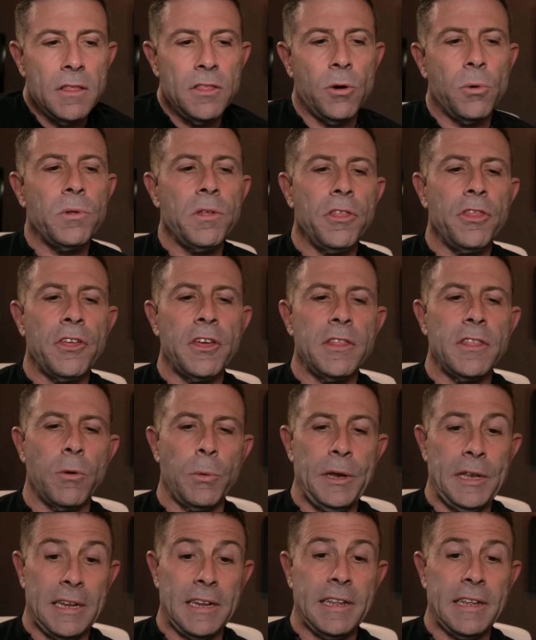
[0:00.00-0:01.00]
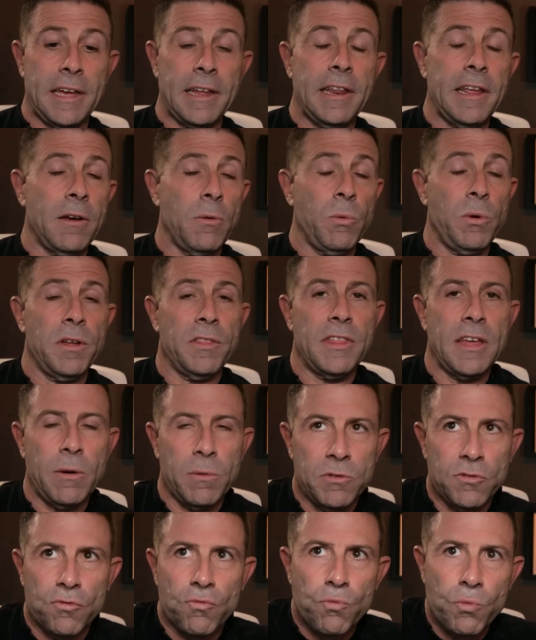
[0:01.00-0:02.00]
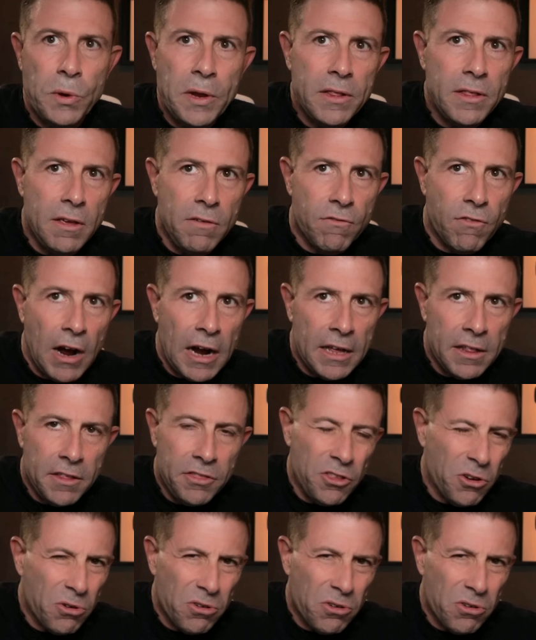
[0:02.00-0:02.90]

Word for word: The only thing that we did get hit with that was really violent,